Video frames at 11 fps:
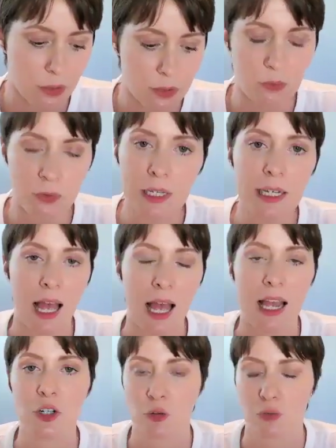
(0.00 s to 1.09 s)
there was really
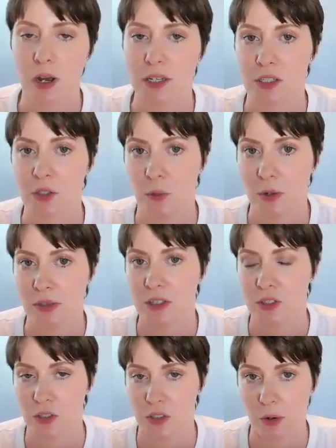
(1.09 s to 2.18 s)
high trust with
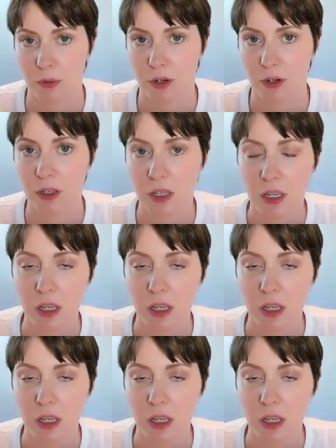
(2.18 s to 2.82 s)
this donor.